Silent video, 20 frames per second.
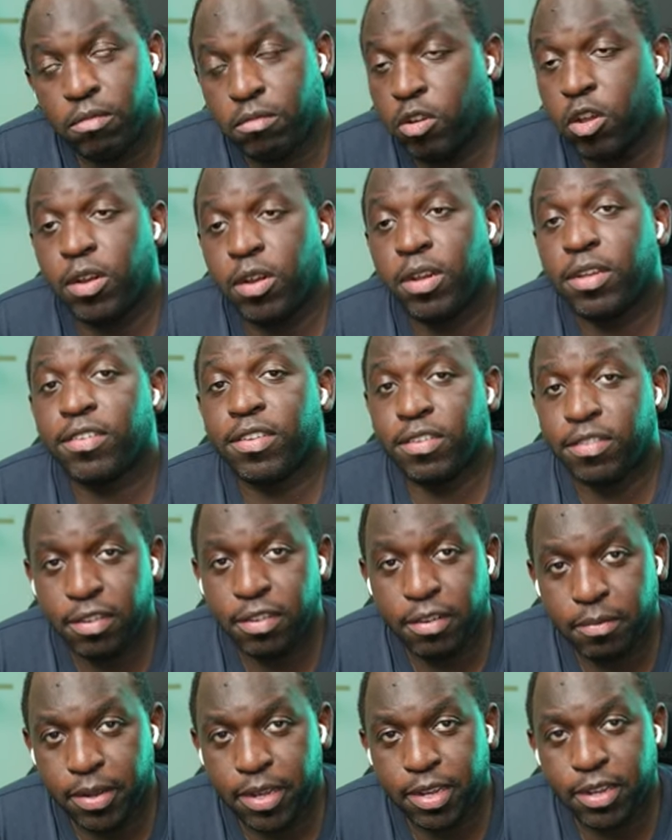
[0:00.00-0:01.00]

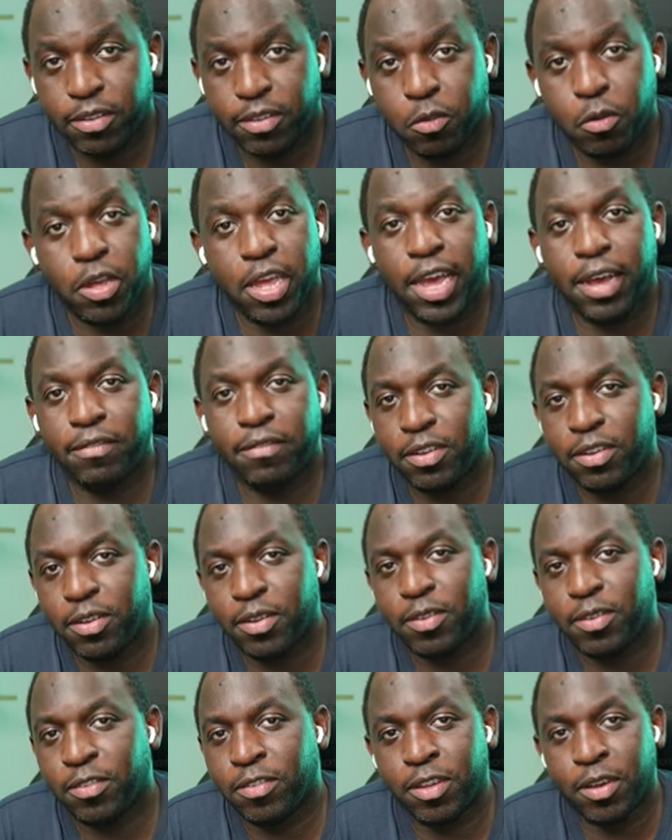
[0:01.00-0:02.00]
non-existent because all you have to
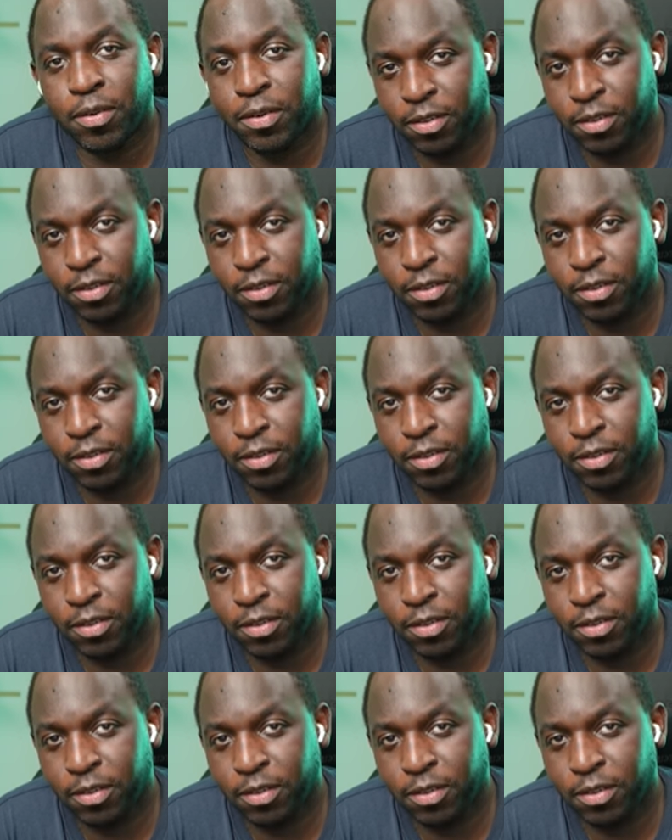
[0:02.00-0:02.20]
do is go